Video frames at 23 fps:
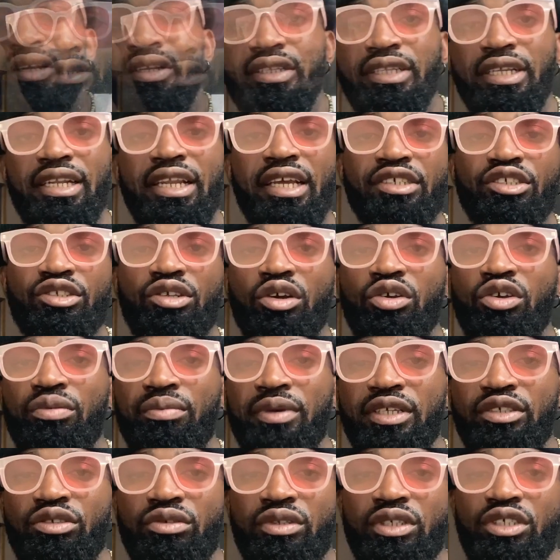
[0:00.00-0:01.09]
The next
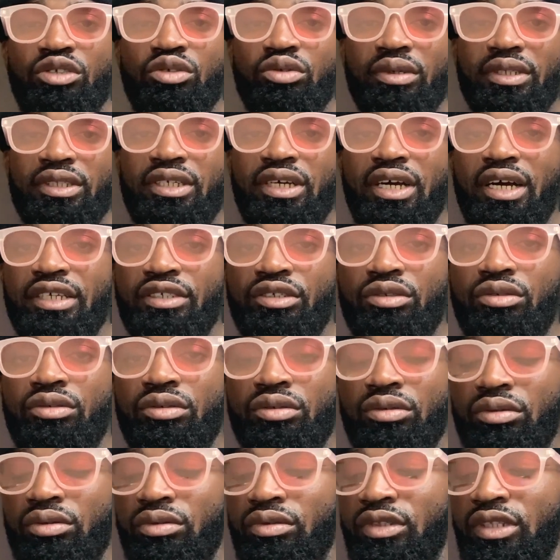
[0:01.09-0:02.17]
document you need to attach
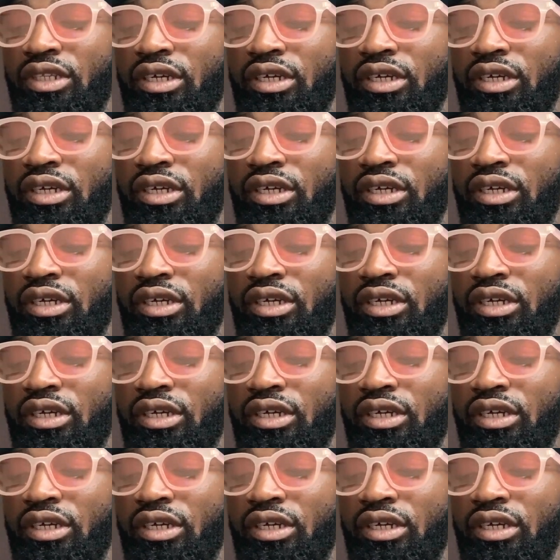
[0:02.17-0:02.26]
to